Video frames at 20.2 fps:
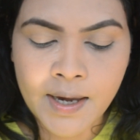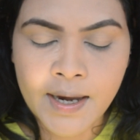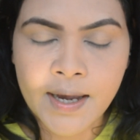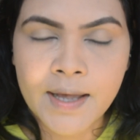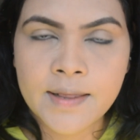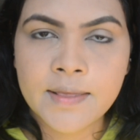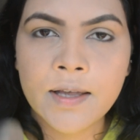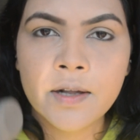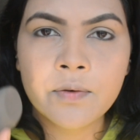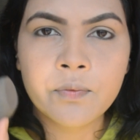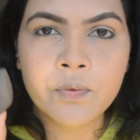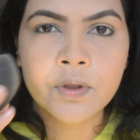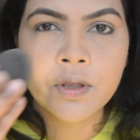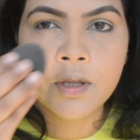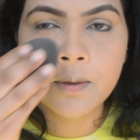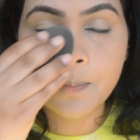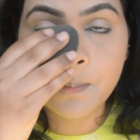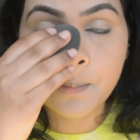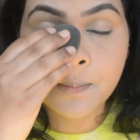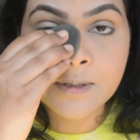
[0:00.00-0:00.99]
and then with
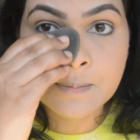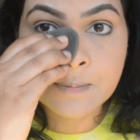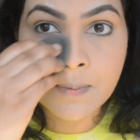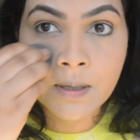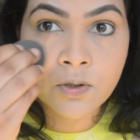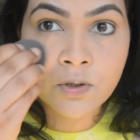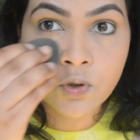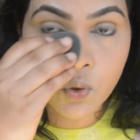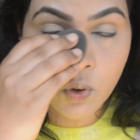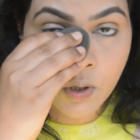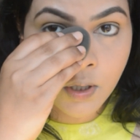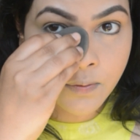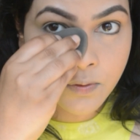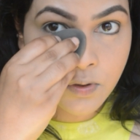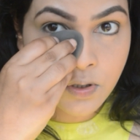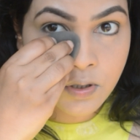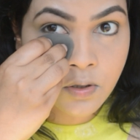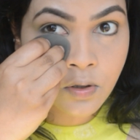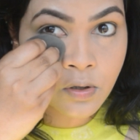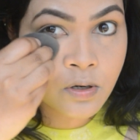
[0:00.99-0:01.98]
the sponge only
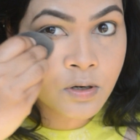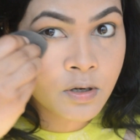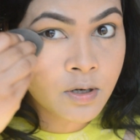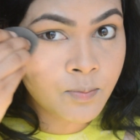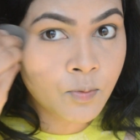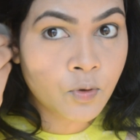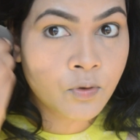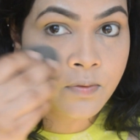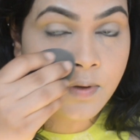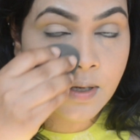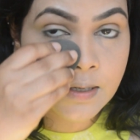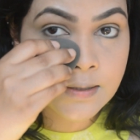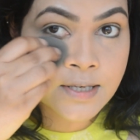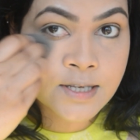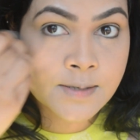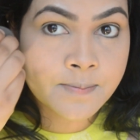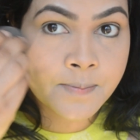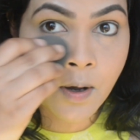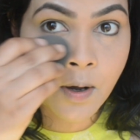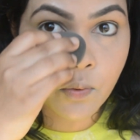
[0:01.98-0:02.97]
we're just going to remove the
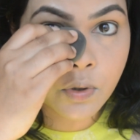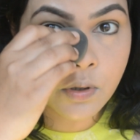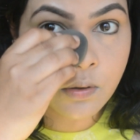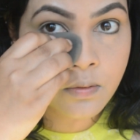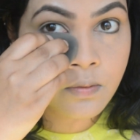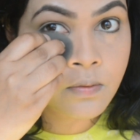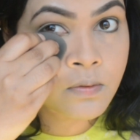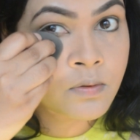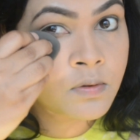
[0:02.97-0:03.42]
excess powder.